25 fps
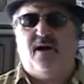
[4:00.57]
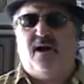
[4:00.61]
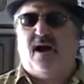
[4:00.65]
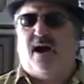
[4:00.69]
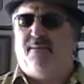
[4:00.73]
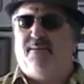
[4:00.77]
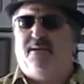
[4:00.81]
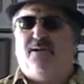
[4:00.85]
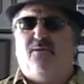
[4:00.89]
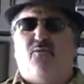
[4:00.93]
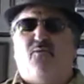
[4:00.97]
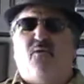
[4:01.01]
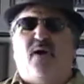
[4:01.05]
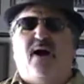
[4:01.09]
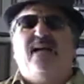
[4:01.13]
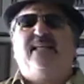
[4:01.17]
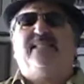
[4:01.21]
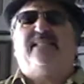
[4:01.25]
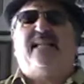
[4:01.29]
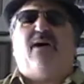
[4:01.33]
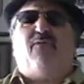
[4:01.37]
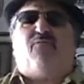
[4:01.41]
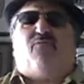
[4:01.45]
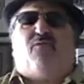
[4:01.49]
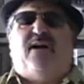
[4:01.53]
I mean, why is
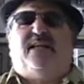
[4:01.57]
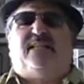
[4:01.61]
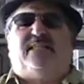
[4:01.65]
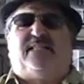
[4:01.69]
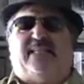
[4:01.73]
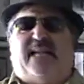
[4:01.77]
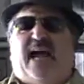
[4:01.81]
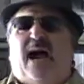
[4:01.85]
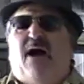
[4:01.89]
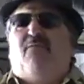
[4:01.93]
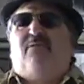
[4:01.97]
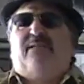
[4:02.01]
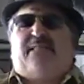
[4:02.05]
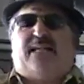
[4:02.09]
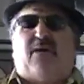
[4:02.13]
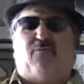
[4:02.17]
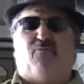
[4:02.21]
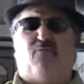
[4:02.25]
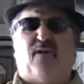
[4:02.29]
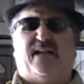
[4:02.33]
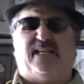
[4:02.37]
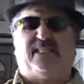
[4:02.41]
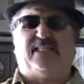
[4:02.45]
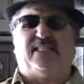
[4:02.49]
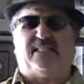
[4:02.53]
that racist? How is that
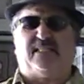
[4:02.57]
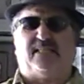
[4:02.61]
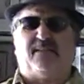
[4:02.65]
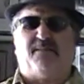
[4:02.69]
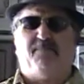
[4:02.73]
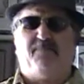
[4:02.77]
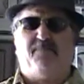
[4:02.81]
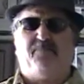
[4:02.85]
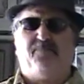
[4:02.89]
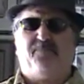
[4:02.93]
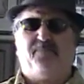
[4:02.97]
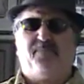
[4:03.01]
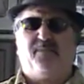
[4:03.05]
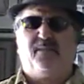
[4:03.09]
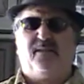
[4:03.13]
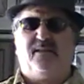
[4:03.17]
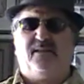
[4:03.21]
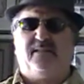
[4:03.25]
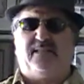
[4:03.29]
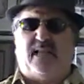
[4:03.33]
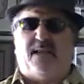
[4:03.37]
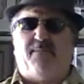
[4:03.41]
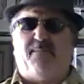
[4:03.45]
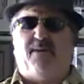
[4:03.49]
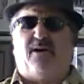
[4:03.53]
racist?
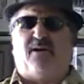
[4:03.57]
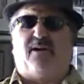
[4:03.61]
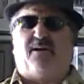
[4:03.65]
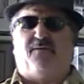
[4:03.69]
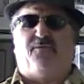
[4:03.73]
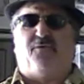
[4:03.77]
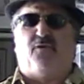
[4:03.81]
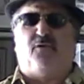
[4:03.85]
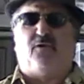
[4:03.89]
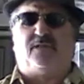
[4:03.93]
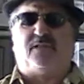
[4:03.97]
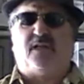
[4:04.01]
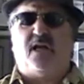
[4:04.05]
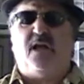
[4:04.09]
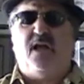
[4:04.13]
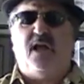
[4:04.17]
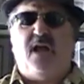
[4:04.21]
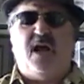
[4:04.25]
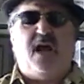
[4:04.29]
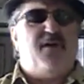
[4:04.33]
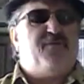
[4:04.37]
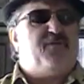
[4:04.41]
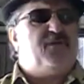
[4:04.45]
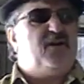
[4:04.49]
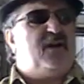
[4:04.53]
Say America first.
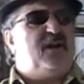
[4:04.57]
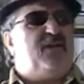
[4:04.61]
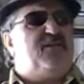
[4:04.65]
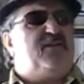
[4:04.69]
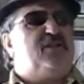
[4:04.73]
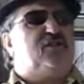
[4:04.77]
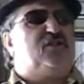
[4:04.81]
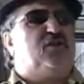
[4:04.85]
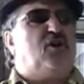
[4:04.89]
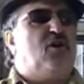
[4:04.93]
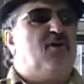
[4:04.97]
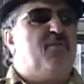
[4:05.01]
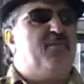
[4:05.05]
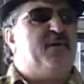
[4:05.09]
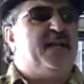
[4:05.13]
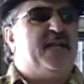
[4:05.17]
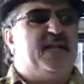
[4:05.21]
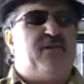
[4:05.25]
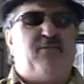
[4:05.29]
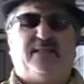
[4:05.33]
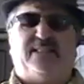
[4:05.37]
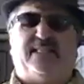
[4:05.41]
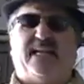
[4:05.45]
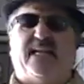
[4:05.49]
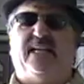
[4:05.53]
If you live in Germany, you
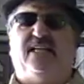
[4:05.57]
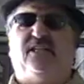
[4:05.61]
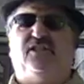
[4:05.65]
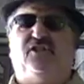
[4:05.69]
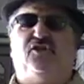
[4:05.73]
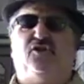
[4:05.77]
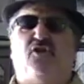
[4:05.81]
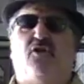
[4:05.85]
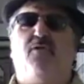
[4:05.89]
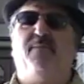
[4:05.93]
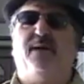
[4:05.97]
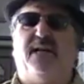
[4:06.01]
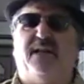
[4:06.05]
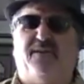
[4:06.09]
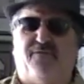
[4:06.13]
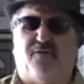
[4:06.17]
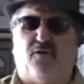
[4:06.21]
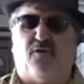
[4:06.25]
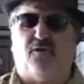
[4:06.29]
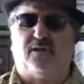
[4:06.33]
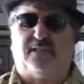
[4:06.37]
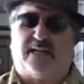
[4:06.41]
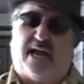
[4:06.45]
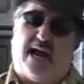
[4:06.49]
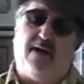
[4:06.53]
would say Germany
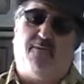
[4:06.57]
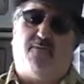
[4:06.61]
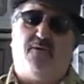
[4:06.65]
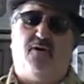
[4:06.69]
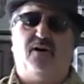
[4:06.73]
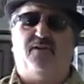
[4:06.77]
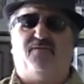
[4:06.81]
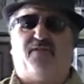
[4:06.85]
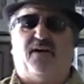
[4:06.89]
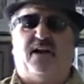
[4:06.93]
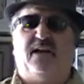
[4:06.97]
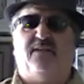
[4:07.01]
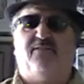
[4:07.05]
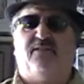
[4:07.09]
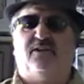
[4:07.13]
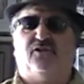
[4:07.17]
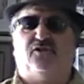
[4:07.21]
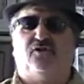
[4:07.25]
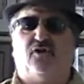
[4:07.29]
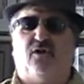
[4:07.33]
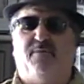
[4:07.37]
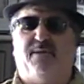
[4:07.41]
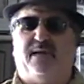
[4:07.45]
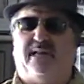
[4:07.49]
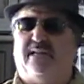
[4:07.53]
first. I would if I lived in
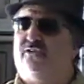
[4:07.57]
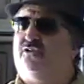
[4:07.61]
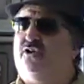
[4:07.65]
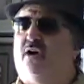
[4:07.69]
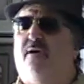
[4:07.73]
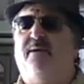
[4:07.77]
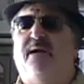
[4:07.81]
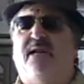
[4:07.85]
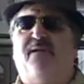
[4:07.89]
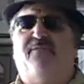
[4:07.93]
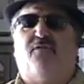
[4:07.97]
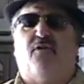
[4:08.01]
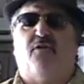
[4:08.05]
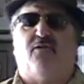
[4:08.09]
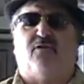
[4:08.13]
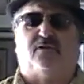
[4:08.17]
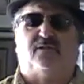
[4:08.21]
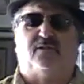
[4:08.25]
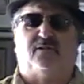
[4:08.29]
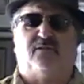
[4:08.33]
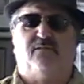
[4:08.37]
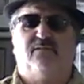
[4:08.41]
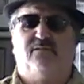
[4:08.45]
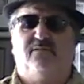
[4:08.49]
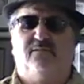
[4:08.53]
Germany, Germany
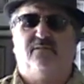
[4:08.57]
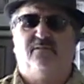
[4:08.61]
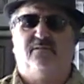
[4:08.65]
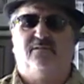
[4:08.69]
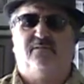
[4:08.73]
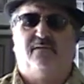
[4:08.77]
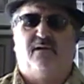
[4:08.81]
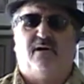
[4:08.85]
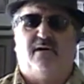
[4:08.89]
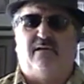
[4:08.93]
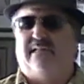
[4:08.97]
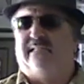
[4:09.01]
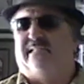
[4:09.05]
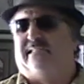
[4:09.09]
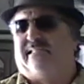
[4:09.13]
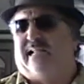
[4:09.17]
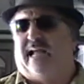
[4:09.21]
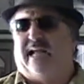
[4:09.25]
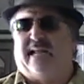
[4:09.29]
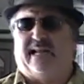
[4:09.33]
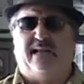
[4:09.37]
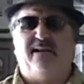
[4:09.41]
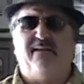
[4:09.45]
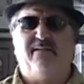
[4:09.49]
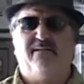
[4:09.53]
first. Or at least
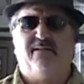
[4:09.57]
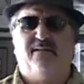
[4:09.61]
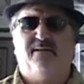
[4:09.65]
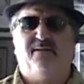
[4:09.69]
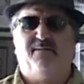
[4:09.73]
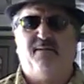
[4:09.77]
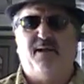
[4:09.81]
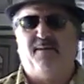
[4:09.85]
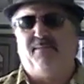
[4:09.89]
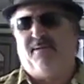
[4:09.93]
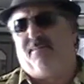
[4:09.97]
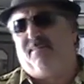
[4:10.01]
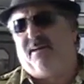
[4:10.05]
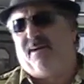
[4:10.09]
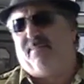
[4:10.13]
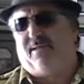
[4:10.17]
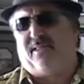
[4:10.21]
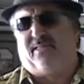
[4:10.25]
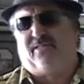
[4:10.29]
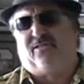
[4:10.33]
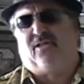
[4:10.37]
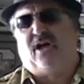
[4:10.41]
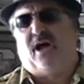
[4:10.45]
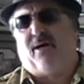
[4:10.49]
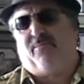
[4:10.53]
second. Maybe
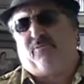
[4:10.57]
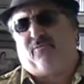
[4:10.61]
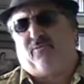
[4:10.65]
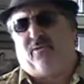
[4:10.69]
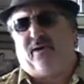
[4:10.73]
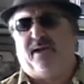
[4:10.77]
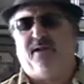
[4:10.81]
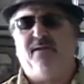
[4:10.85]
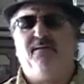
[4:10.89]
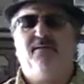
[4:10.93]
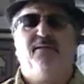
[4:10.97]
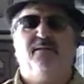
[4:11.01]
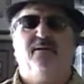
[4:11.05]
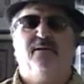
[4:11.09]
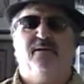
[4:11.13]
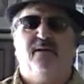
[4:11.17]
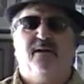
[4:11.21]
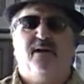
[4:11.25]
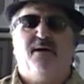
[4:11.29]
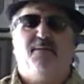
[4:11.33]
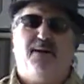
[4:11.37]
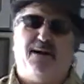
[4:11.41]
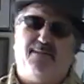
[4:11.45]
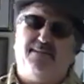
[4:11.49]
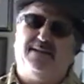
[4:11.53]
top 3.
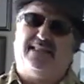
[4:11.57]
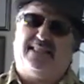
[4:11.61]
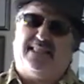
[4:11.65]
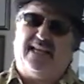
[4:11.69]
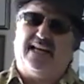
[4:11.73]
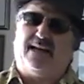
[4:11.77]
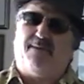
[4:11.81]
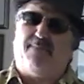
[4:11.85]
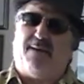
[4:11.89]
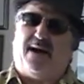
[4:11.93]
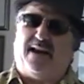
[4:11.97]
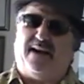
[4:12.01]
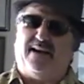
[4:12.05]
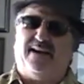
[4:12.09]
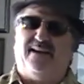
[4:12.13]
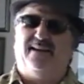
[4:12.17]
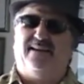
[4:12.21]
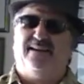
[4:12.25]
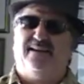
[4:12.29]
I mean, think about it.